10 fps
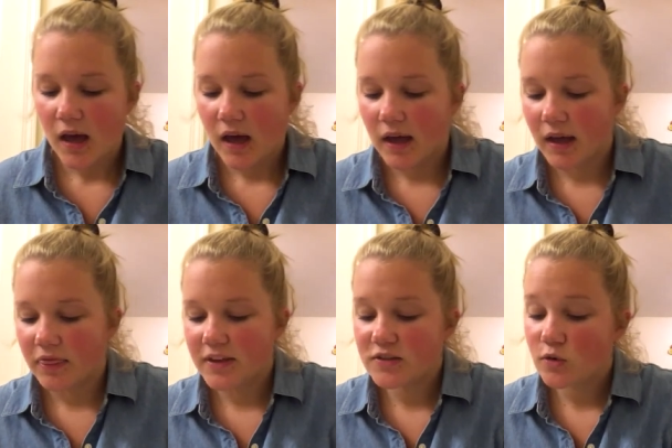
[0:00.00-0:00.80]
Uh,
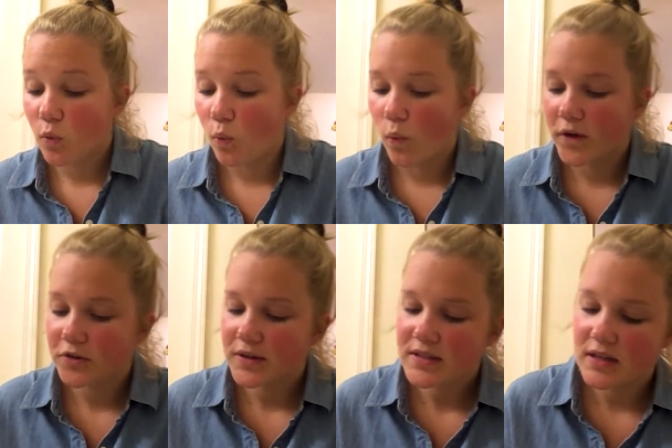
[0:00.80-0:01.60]
this
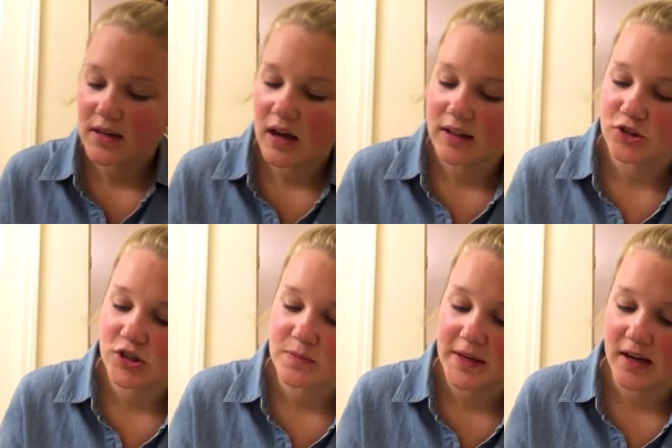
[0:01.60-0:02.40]
wondrous knowledge
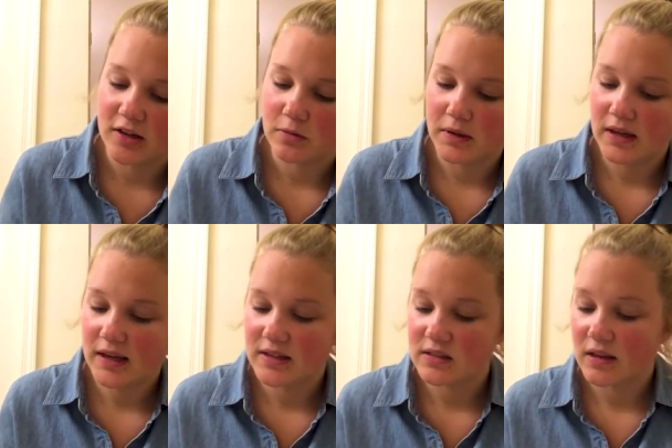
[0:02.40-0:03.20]
is beyond me.
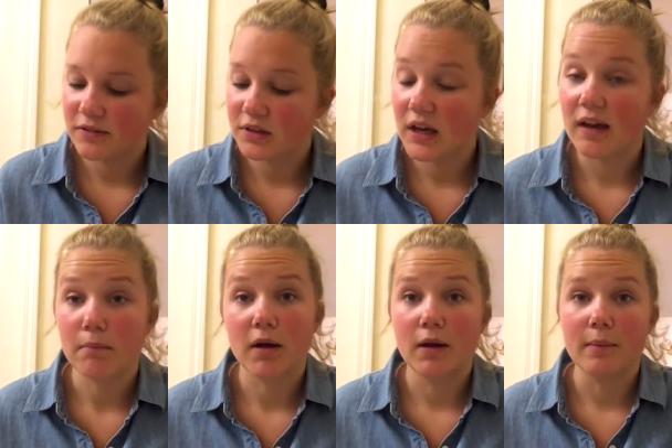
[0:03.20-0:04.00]
It is lefty, I'm
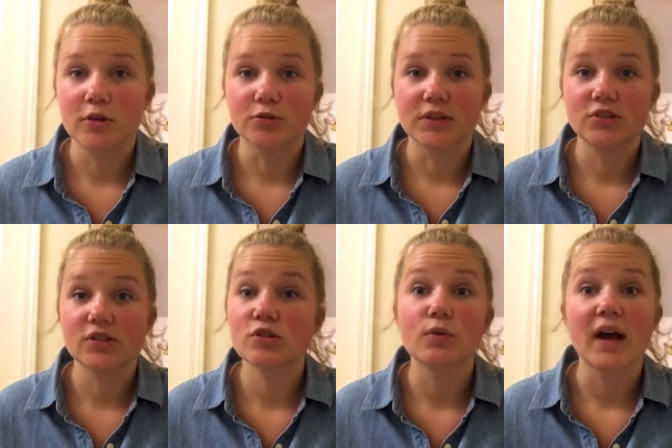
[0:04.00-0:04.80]
unable to reach it.
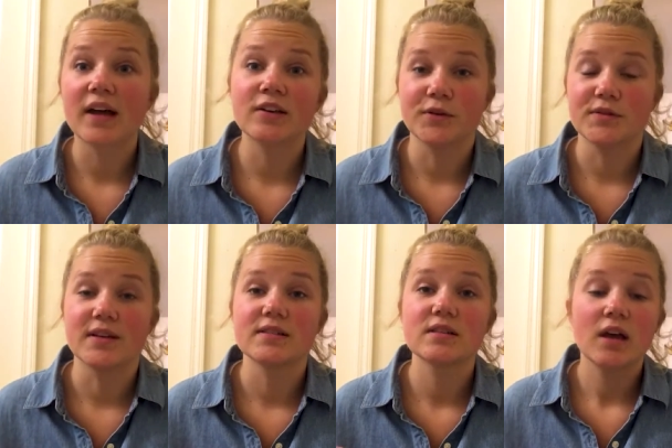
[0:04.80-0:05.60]
So God knows
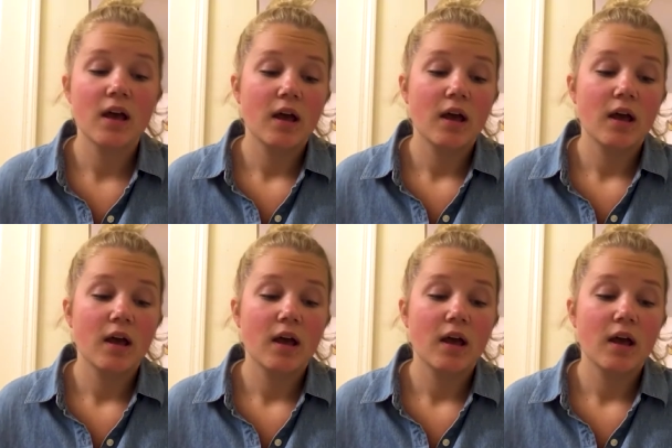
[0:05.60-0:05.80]
us.